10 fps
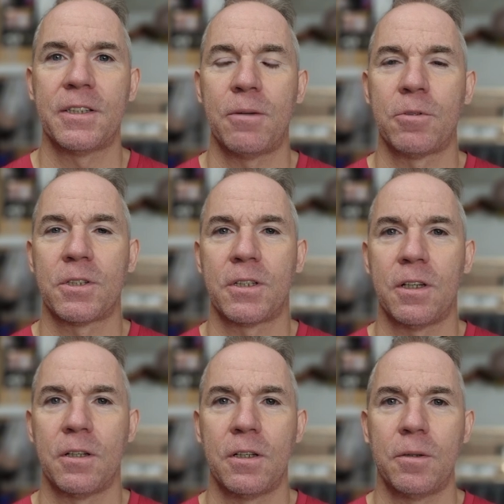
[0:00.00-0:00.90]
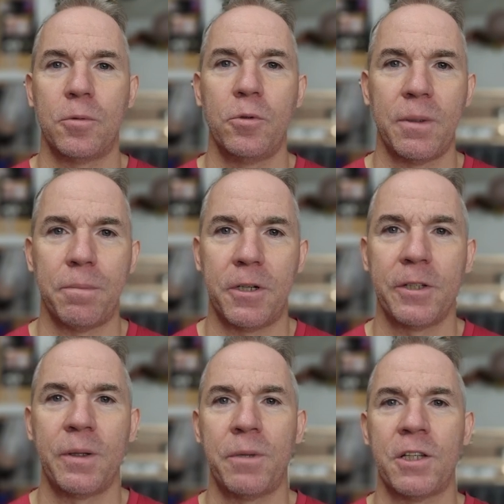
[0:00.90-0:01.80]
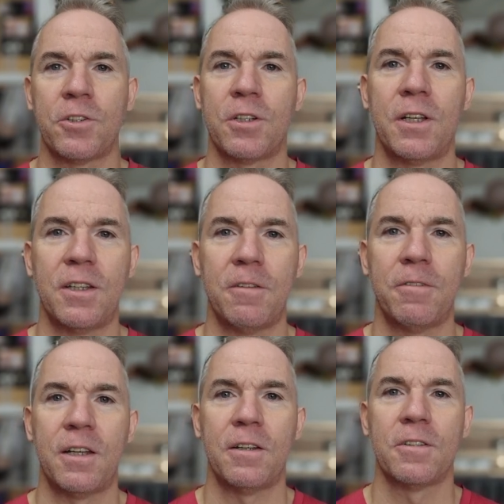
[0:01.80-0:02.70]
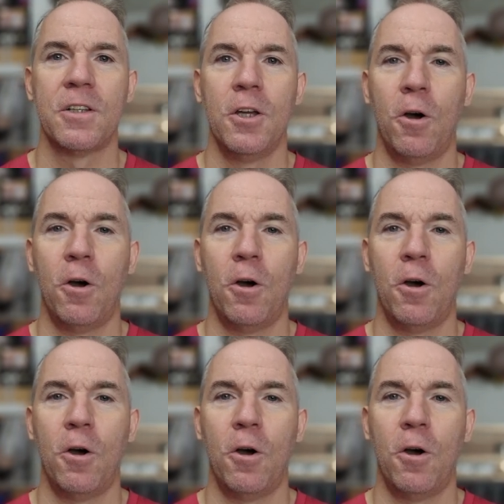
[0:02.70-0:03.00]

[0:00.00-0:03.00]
that was only partly mentioned at the event is,